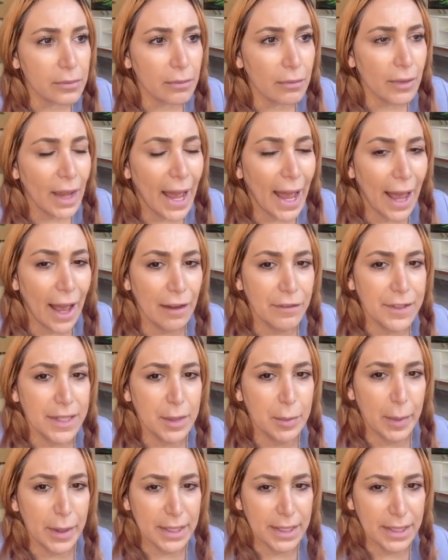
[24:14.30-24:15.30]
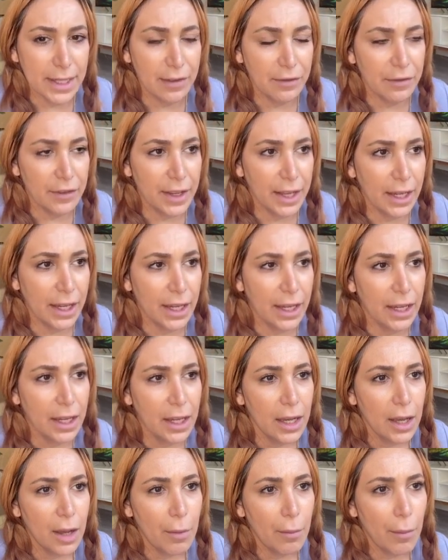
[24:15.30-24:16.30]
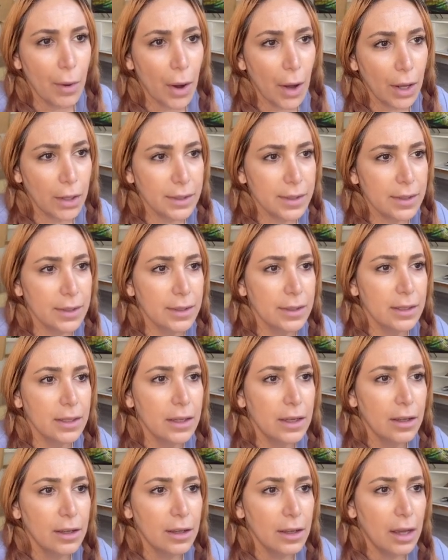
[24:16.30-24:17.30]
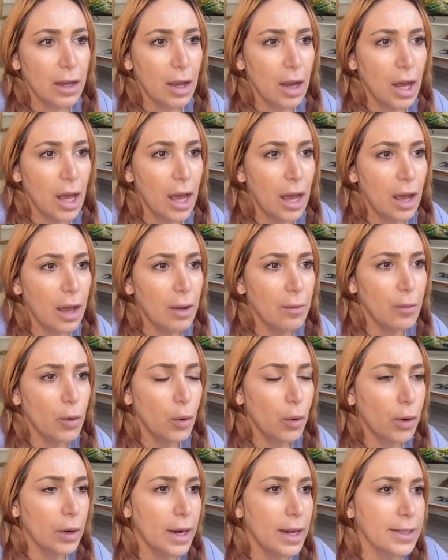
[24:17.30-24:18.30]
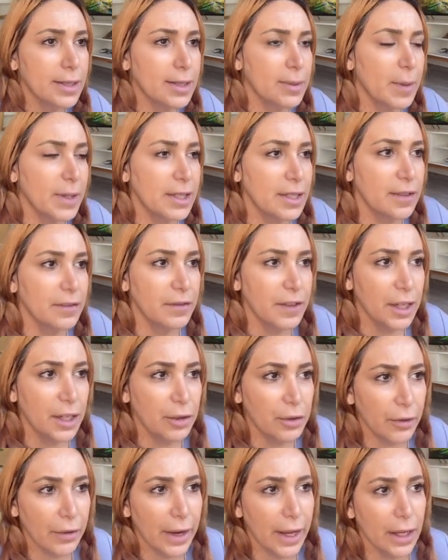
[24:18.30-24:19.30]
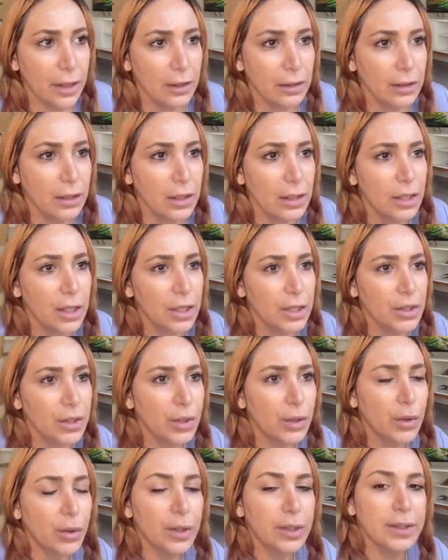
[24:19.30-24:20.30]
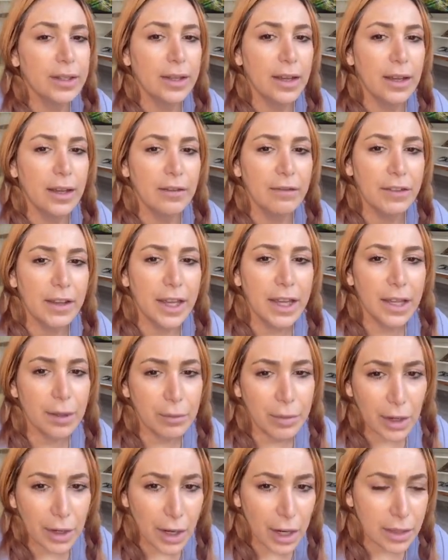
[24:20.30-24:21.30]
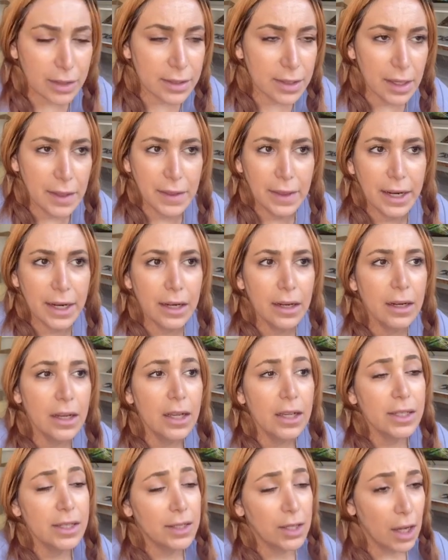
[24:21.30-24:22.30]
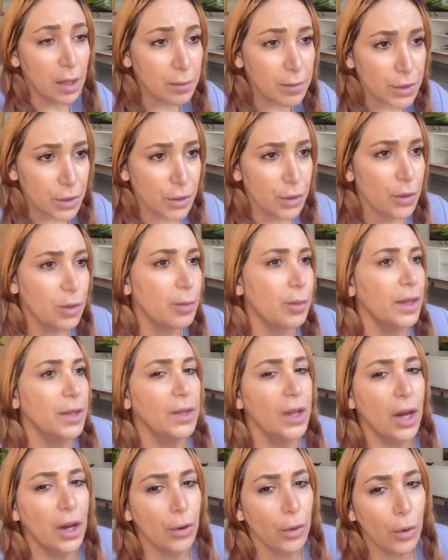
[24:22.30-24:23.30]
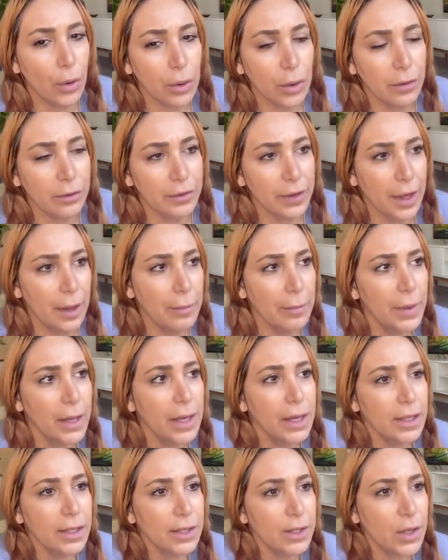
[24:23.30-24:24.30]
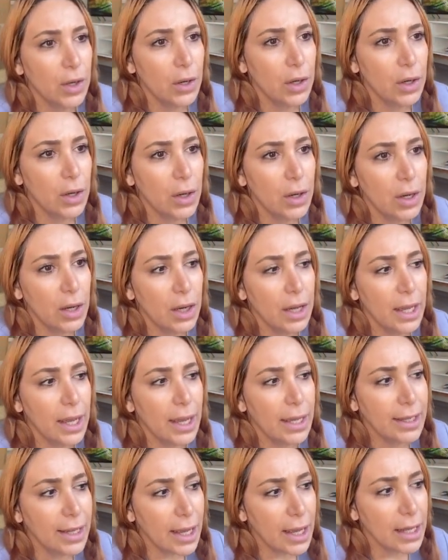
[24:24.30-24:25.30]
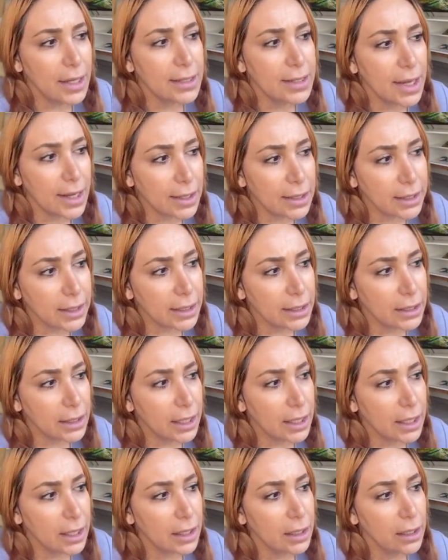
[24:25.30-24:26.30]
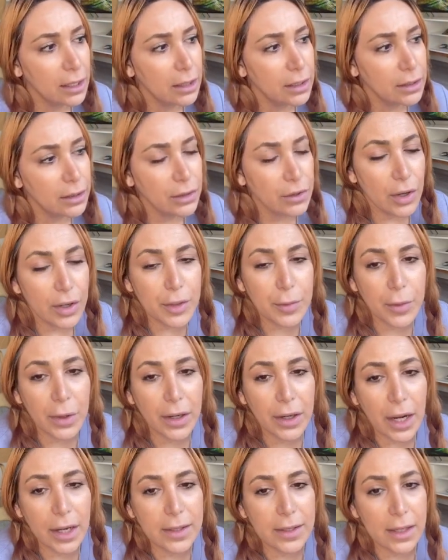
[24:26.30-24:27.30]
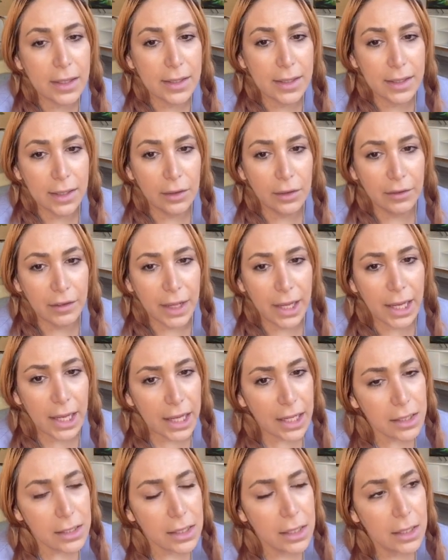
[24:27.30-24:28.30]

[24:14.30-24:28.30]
have specific pots or a specific grill to cook the vegan products on there. Some do, but not all of them. So again, technically, those products are still vegan.